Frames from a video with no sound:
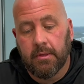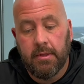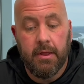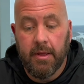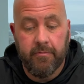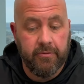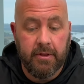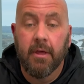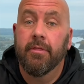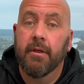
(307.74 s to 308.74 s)
And obviously
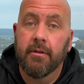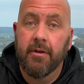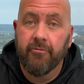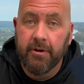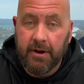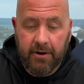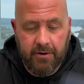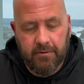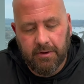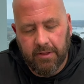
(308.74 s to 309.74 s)
nothing different here.
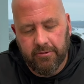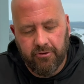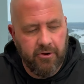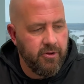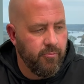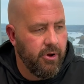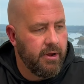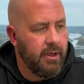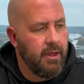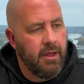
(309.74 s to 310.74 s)
Got the charging
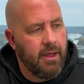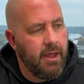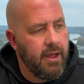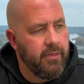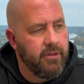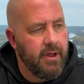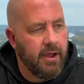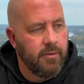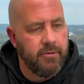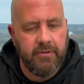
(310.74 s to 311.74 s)
brick and the
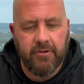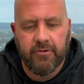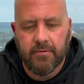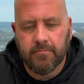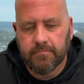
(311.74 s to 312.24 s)
documentation.